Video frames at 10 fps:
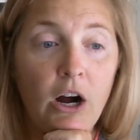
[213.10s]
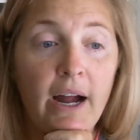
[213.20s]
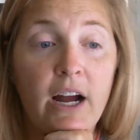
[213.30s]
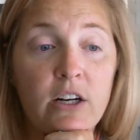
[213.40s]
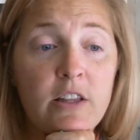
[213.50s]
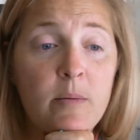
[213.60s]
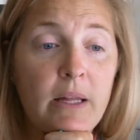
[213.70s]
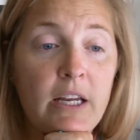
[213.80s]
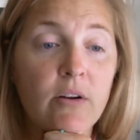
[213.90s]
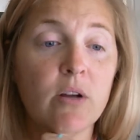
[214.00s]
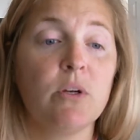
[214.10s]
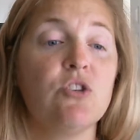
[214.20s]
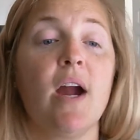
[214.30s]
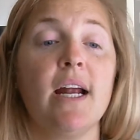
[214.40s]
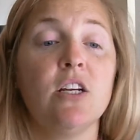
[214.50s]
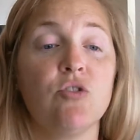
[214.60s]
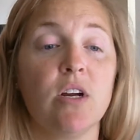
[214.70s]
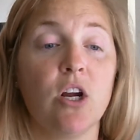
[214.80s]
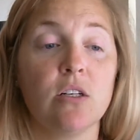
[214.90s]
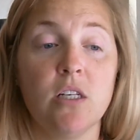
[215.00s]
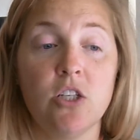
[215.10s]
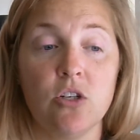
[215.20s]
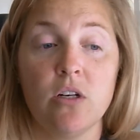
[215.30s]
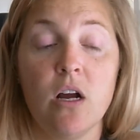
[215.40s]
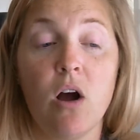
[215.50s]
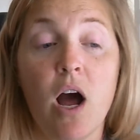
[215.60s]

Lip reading: Out on the playground, we tried to trick our teacher.